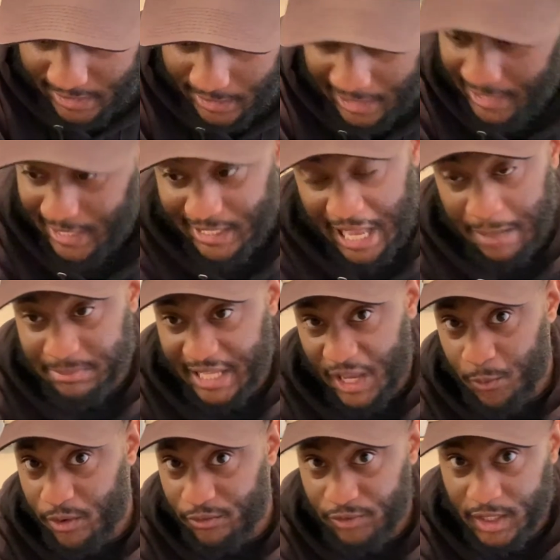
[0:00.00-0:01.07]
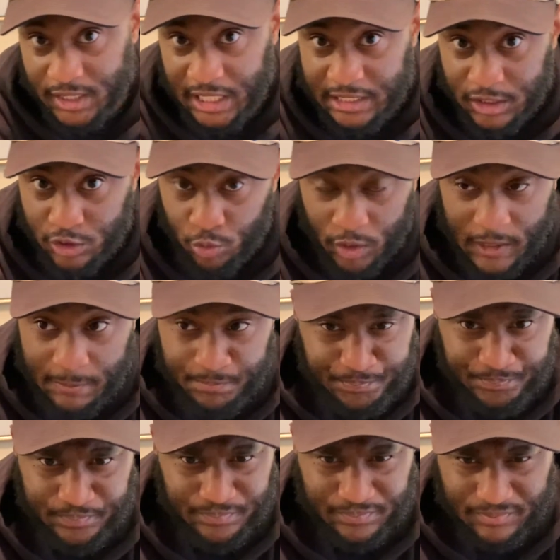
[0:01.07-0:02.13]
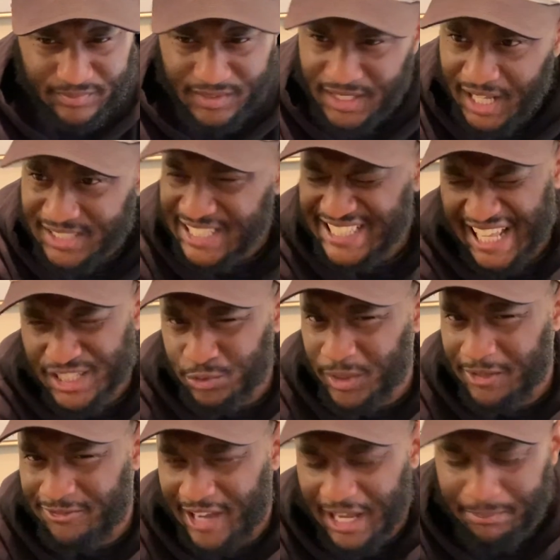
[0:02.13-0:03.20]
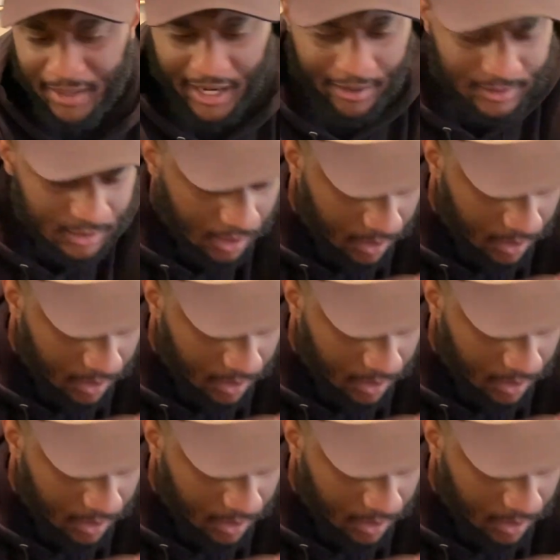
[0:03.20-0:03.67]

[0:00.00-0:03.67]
I had copped like, what, 15 to 20? I think like 25 pairs.